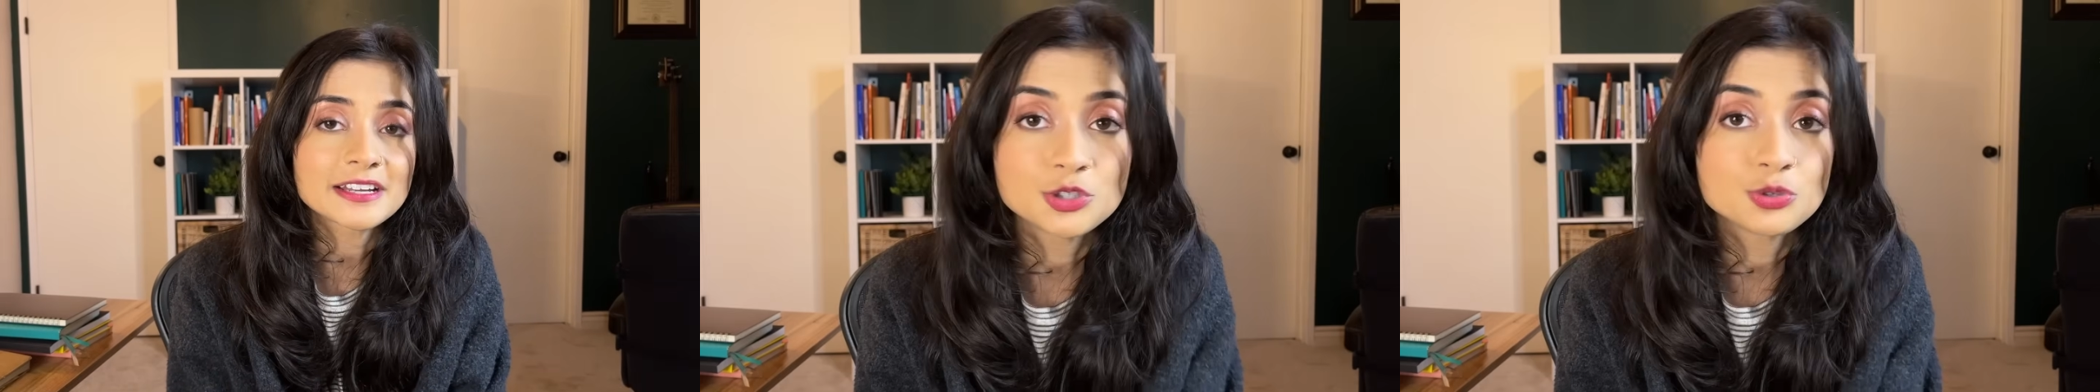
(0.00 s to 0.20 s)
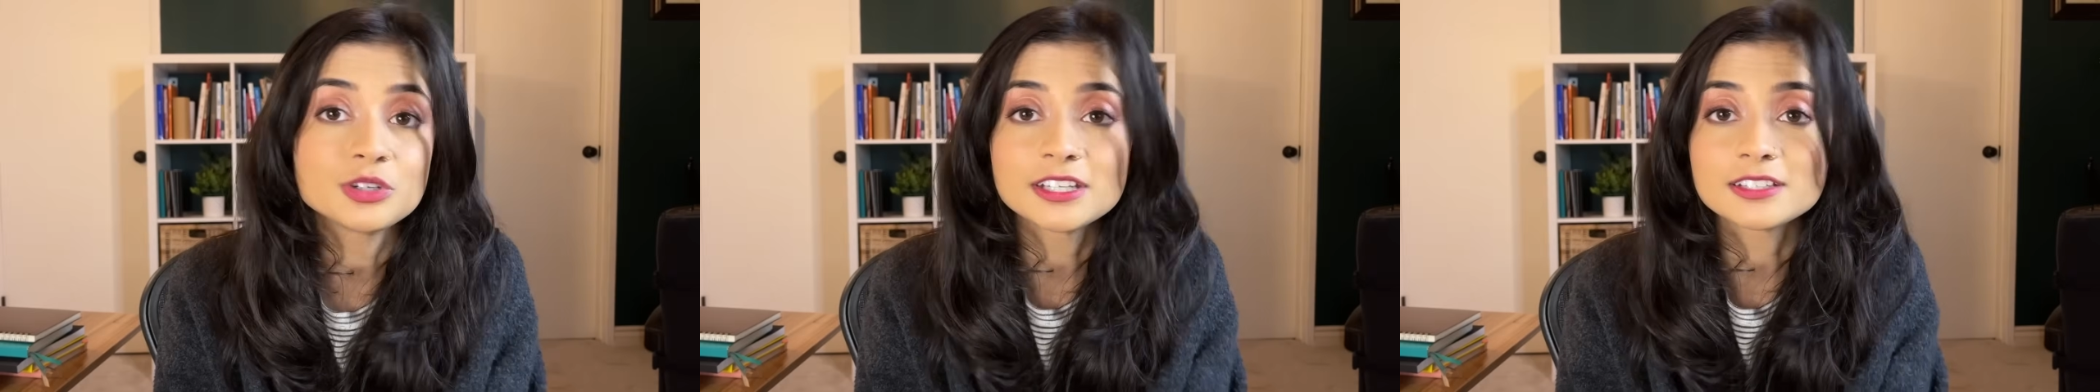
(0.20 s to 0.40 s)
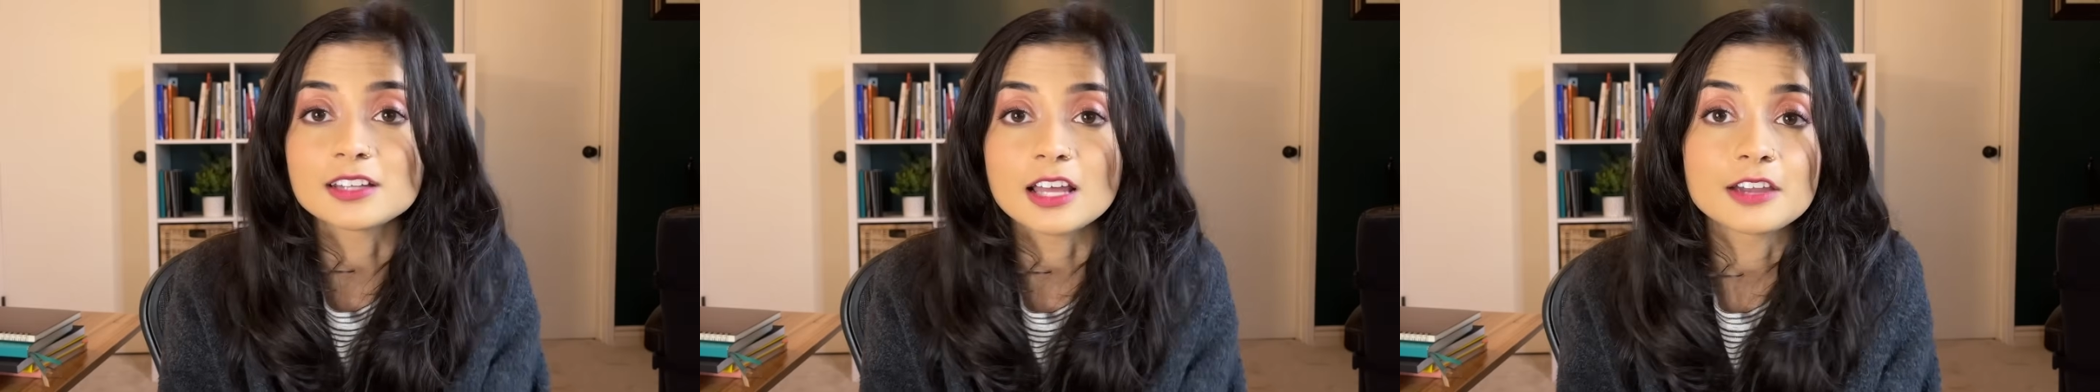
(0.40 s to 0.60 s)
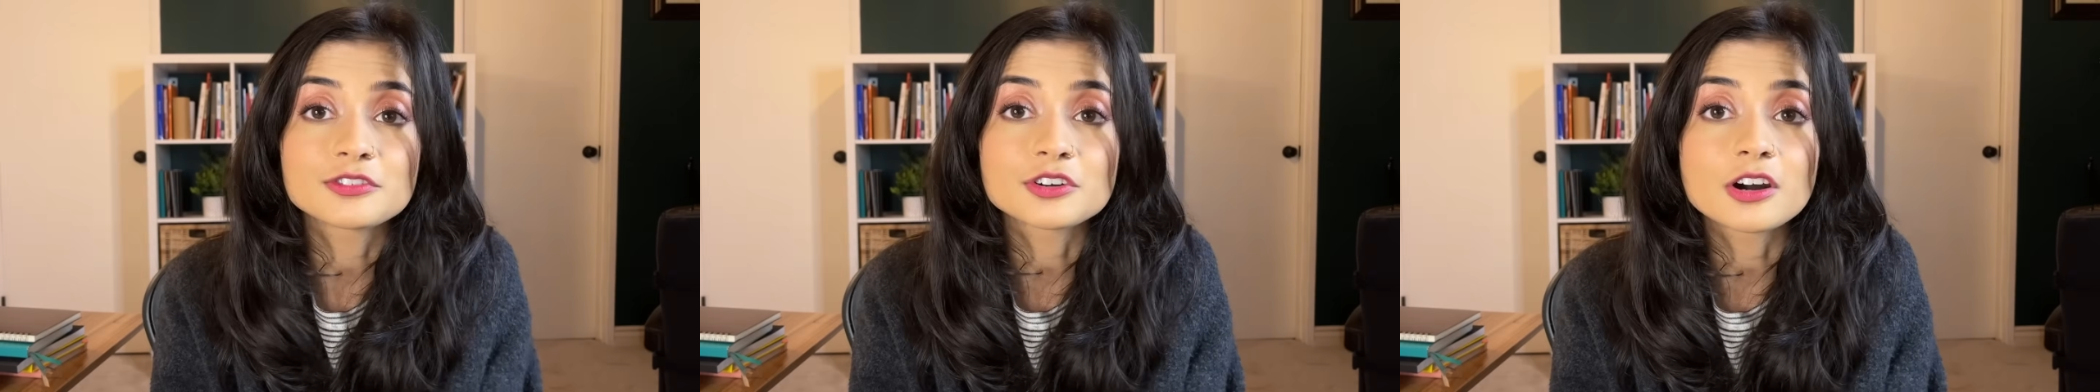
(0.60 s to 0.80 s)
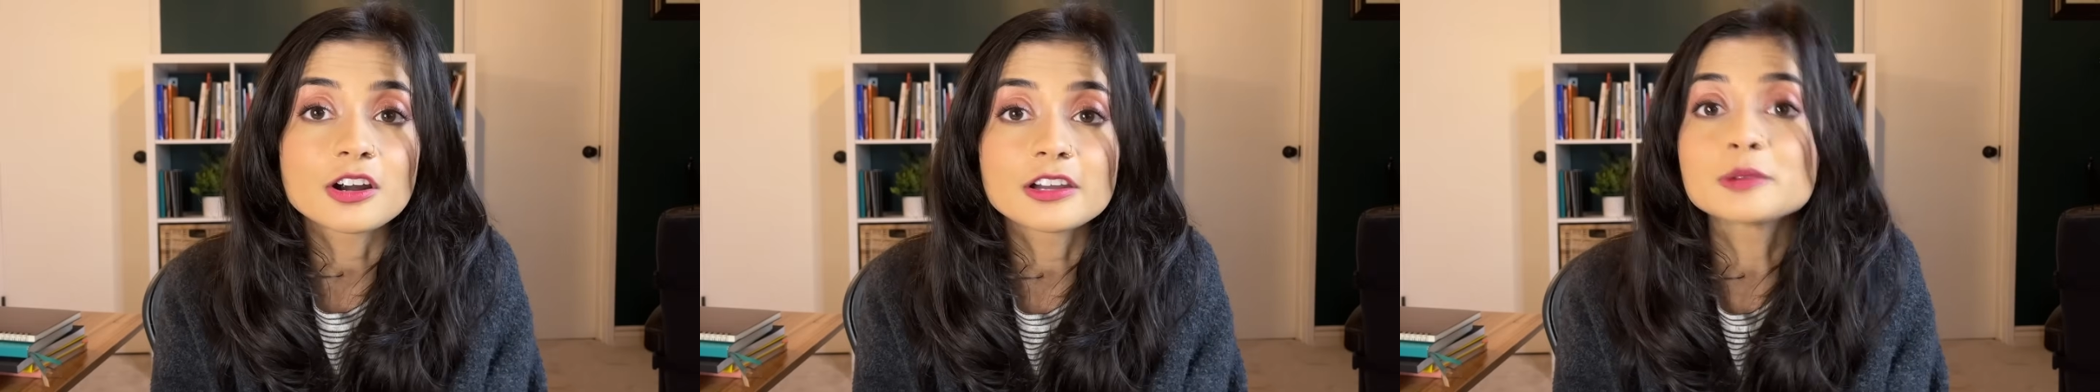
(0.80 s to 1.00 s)
you need life
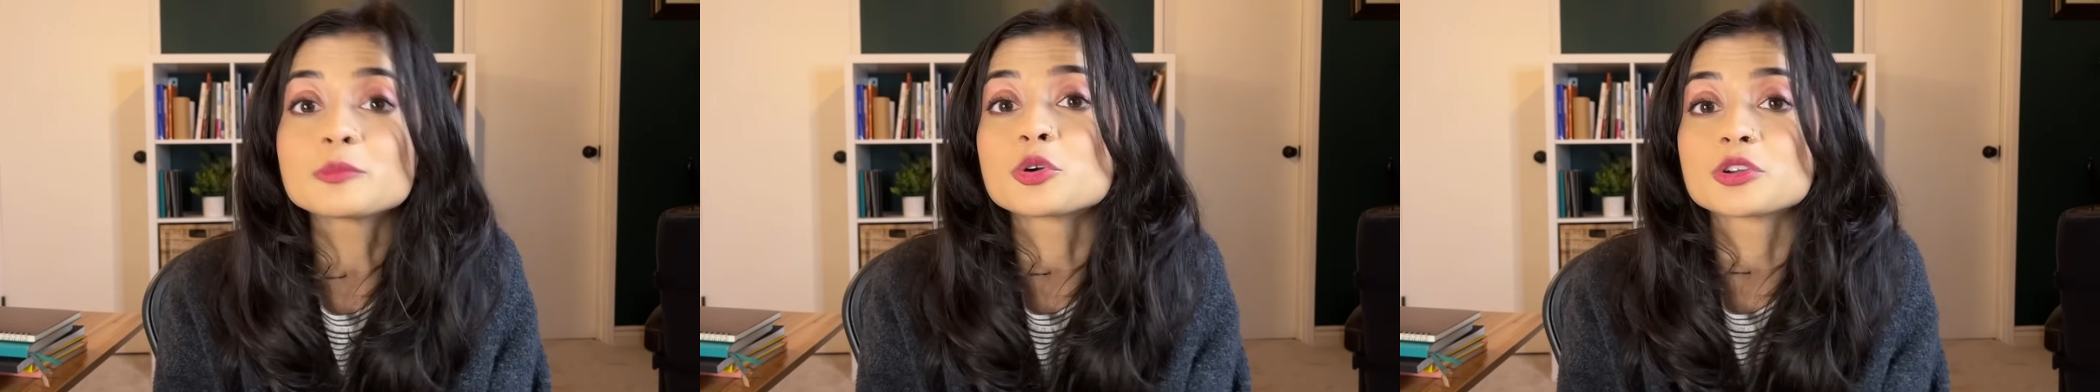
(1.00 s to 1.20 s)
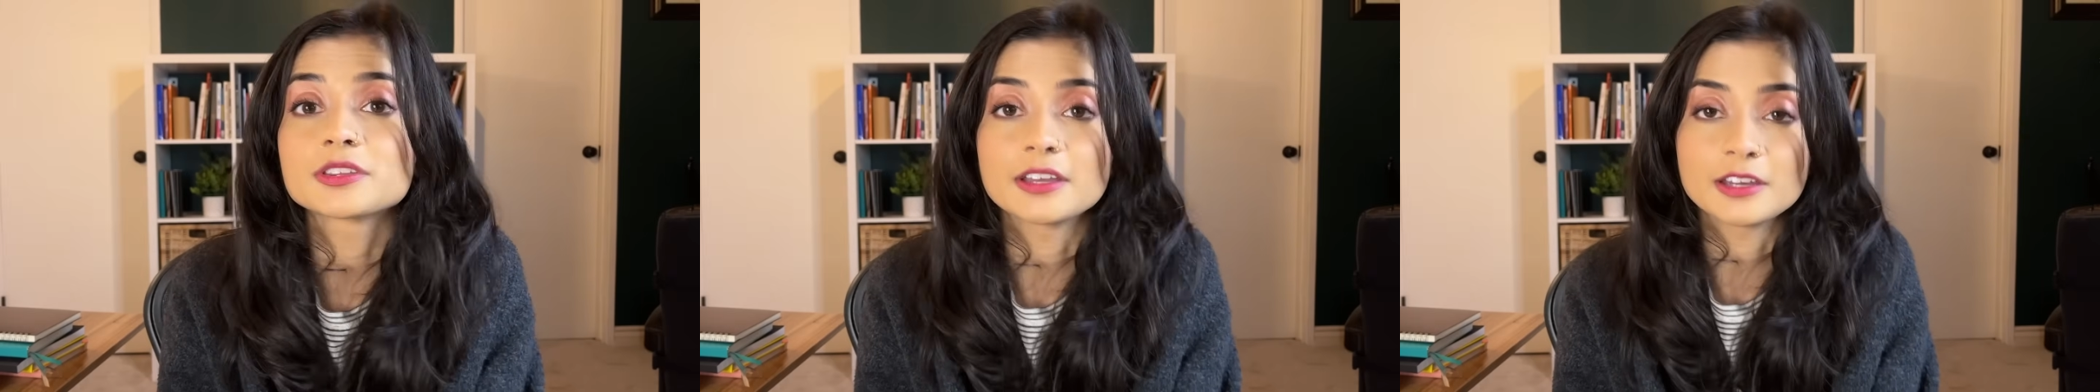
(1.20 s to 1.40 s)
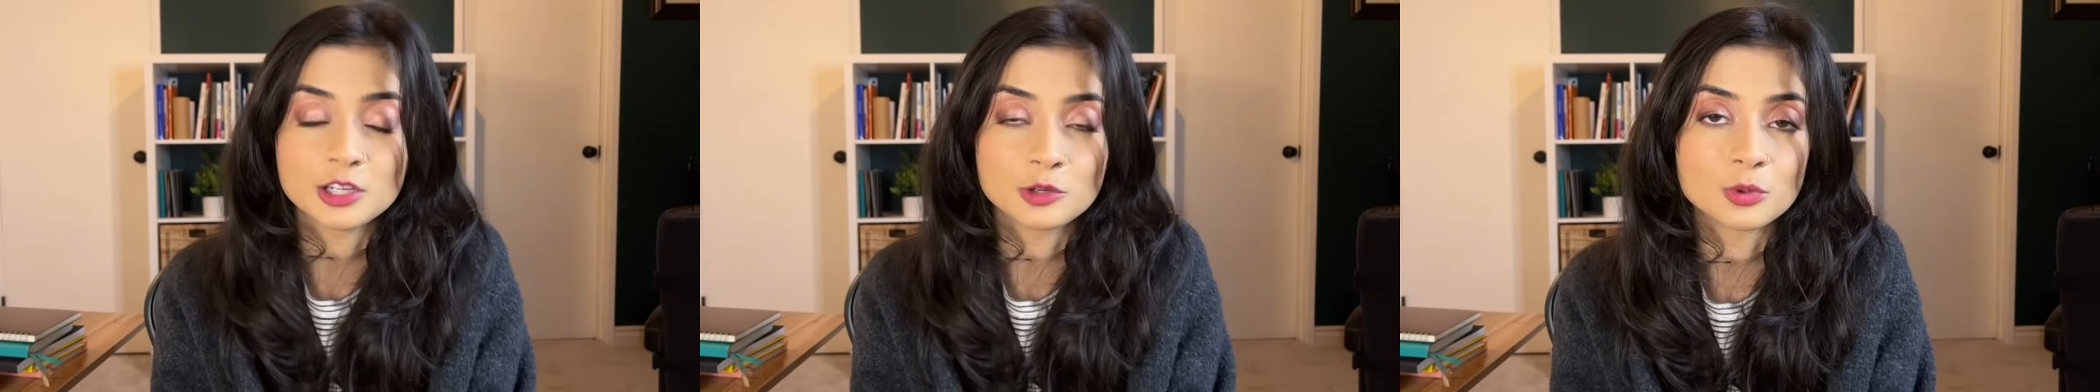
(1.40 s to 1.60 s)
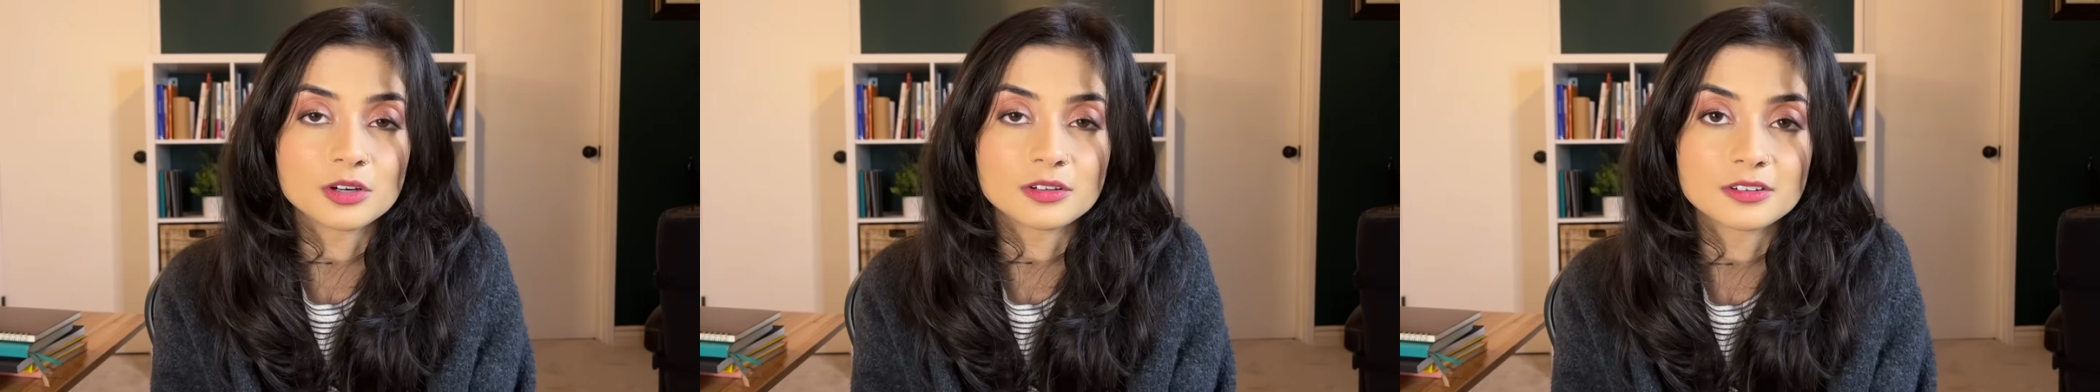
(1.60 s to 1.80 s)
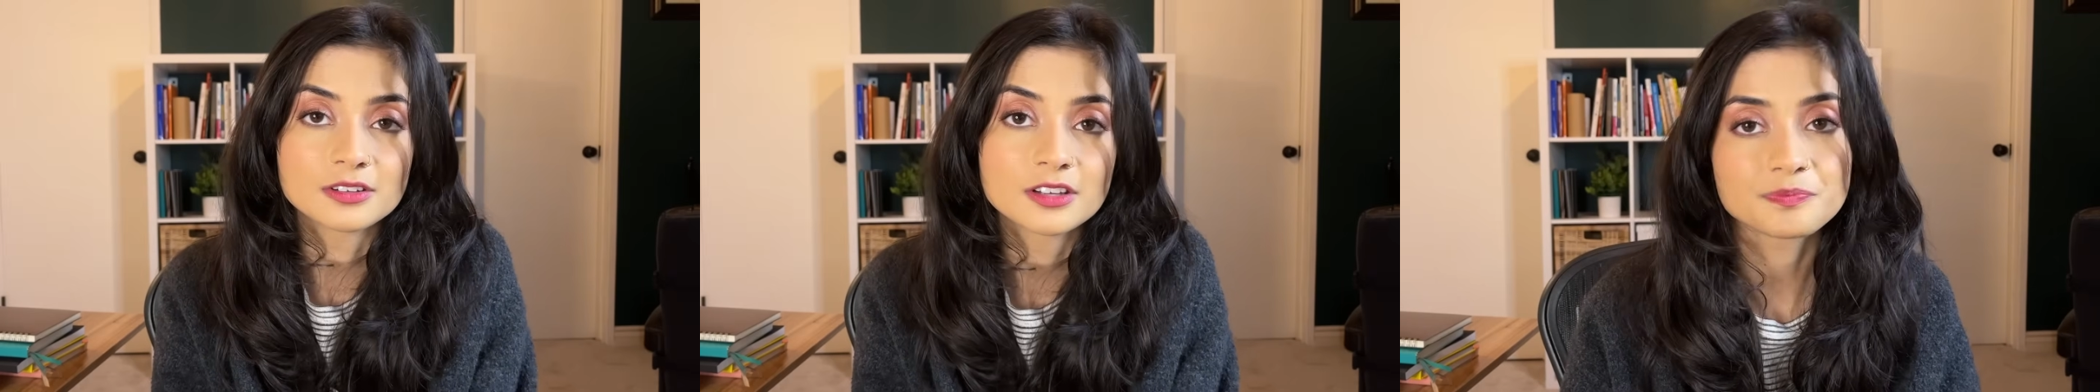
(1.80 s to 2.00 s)
drawing more than anyone.